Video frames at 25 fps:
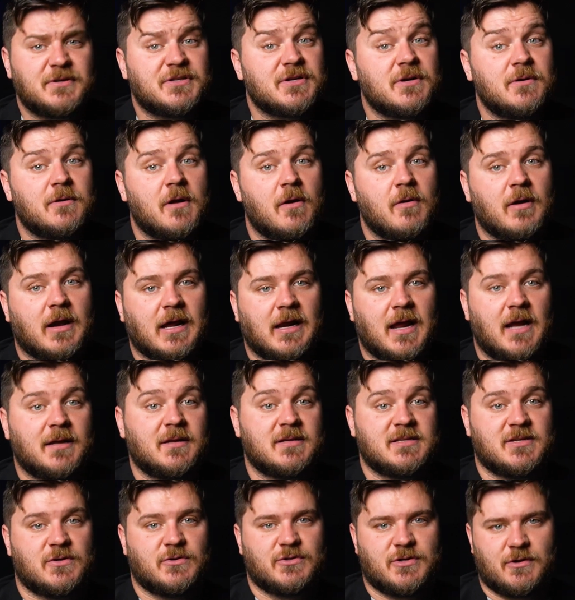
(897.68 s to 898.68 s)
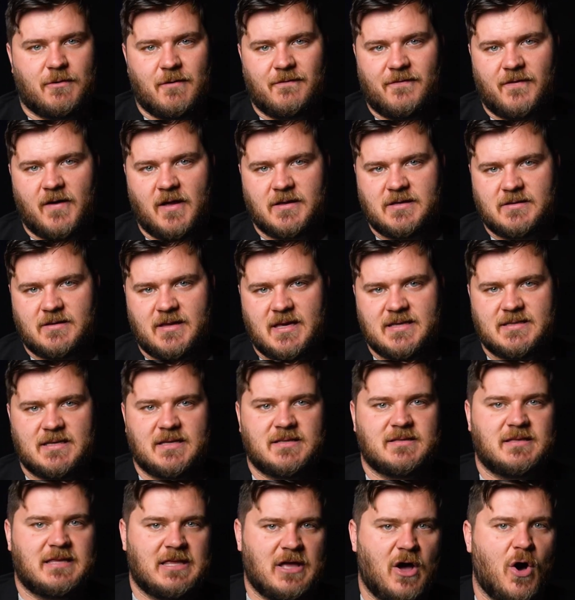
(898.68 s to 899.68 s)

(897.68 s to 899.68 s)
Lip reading: do note collectors also referred to this as the